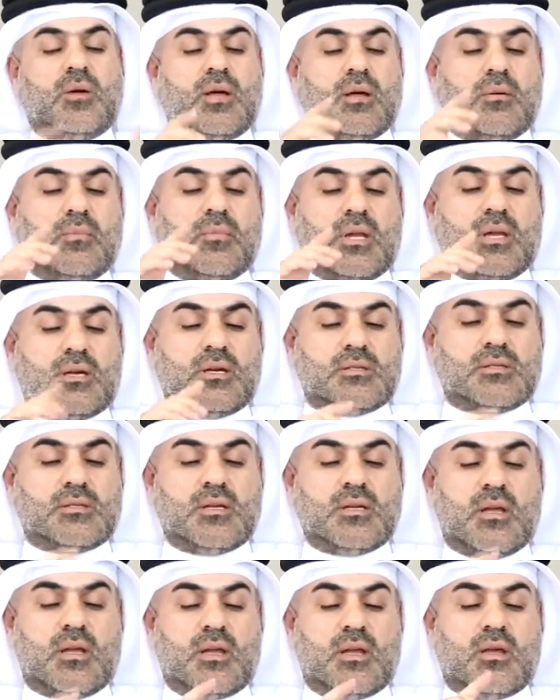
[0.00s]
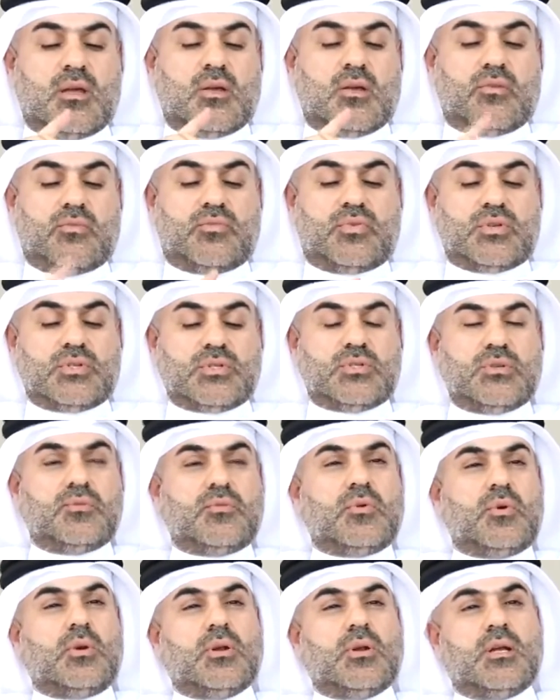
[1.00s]
Because first of
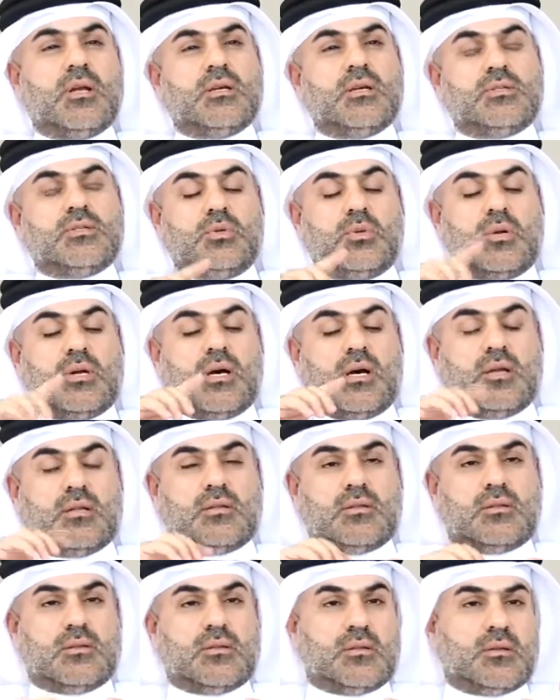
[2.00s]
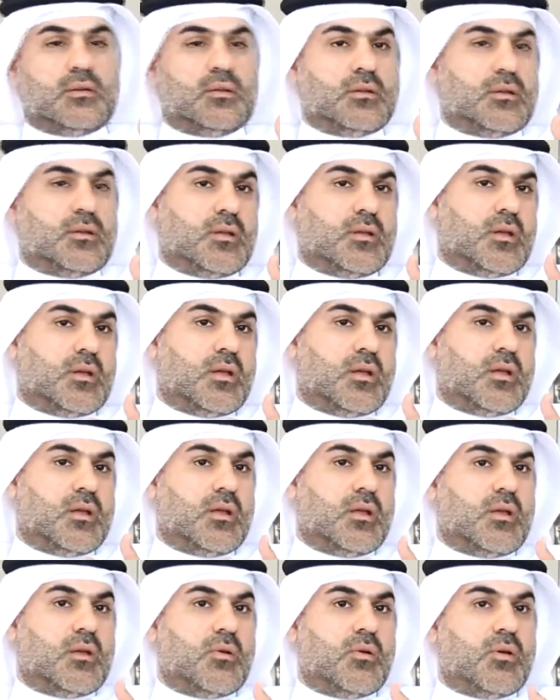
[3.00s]
all, is you got
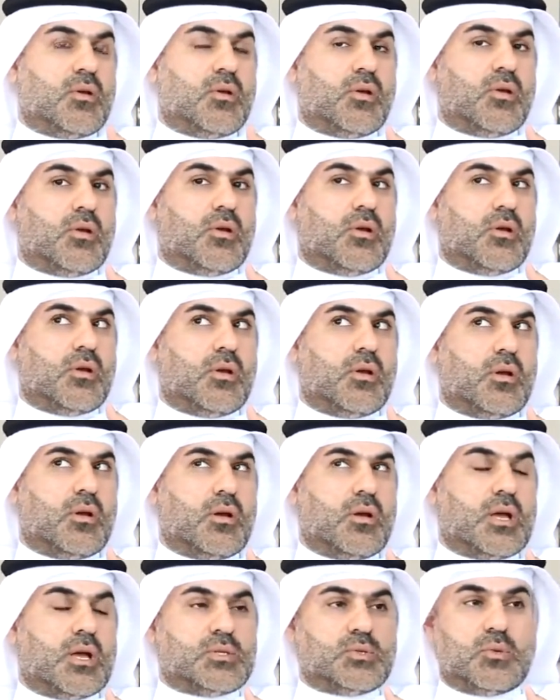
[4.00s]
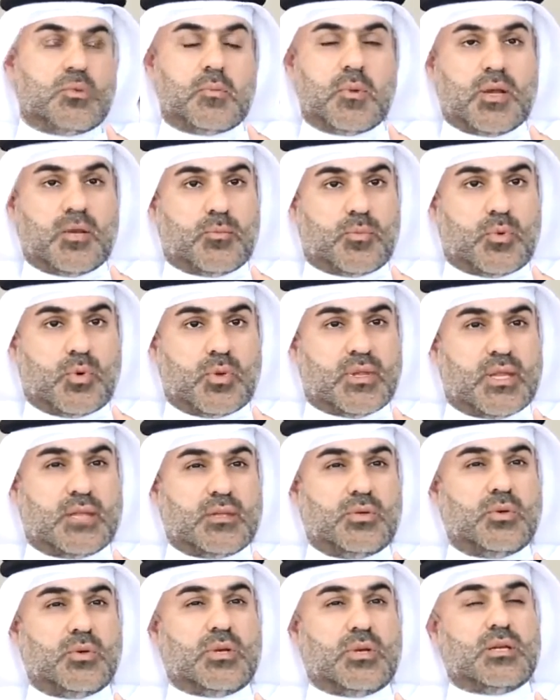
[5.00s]
a swimming pool
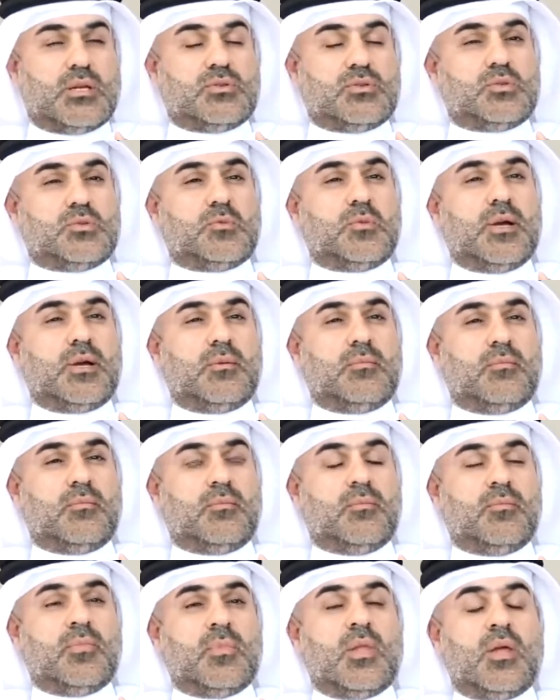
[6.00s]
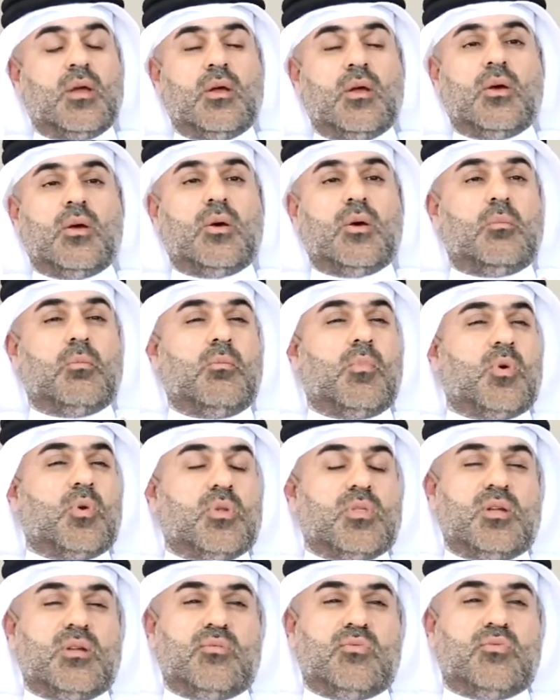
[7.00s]
that you could swim more
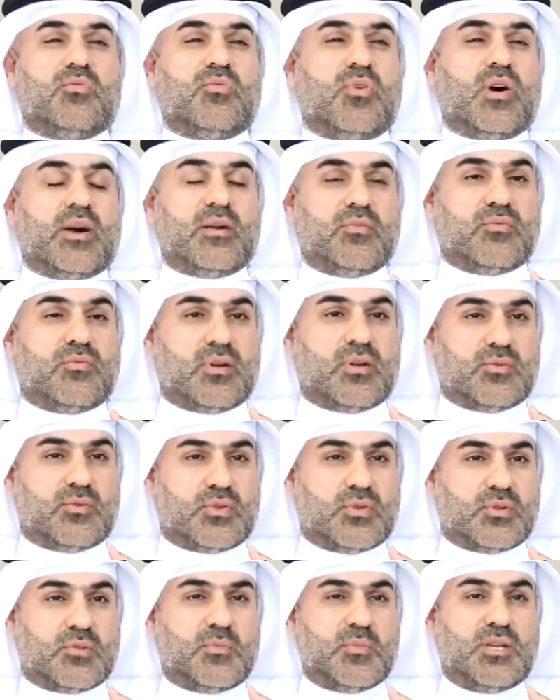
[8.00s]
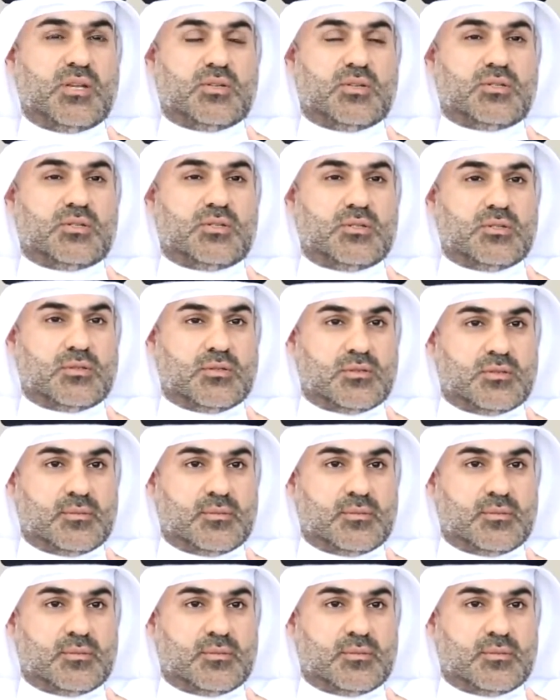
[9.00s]
than 500 meters.